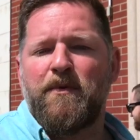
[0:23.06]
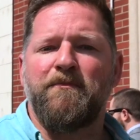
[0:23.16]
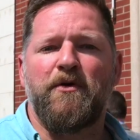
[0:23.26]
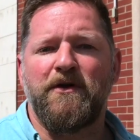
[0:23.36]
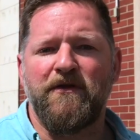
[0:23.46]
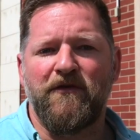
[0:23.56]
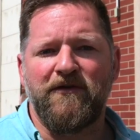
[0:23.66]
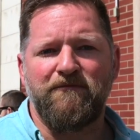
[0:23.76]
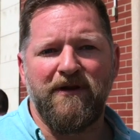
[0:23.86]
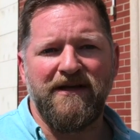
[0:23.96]
in putting those
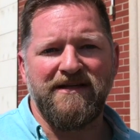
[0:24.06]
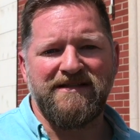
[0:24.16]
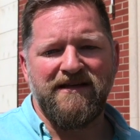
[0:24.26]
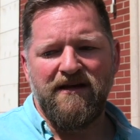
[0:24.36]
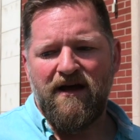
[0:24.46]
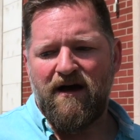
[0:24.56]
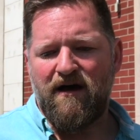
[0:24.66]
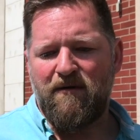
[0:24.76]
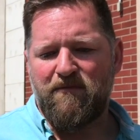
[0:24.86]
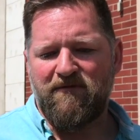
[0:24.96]
in place
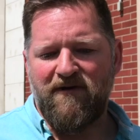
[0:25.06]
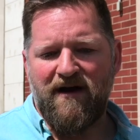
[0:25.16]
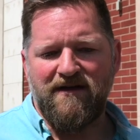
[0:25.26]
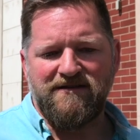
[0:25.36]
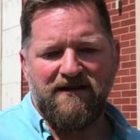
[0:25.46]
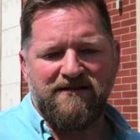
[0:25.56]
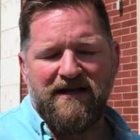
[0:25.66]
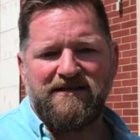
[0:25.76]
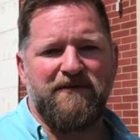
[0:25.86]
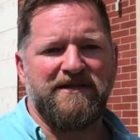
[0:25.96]
provides us
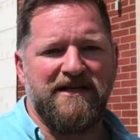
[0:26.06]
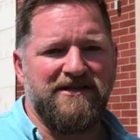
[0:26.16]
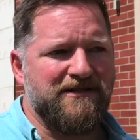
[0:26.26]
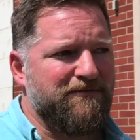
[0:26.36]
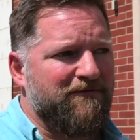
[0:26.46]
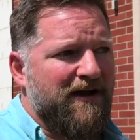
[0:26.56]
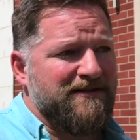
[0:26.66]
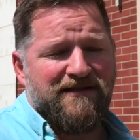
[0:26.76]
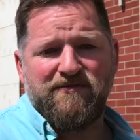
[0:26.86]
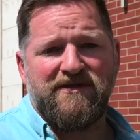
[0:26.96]
expectations,
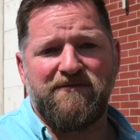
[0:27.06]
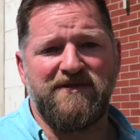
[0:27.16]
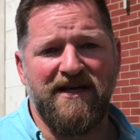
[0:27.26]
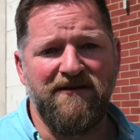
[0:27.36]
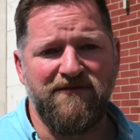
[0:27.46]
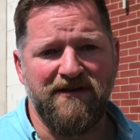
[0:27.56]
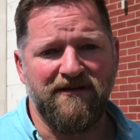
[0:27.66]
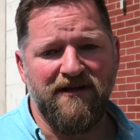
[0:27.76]
provides us with some safety,